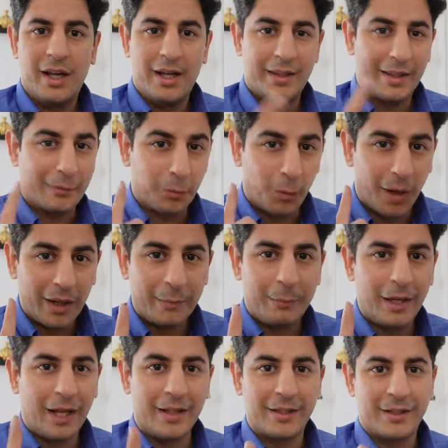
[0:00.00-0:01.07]
that one
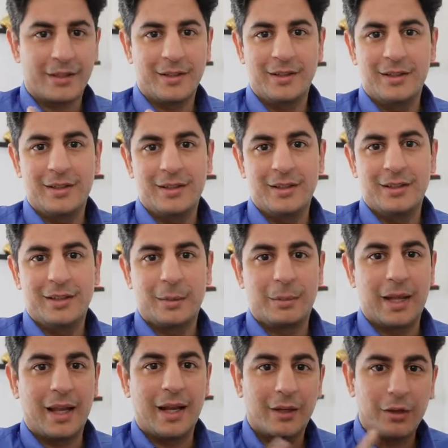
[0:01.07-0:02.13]
planet, the
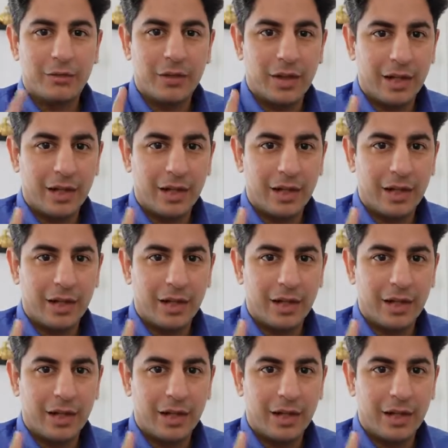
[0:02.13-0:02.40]
planet of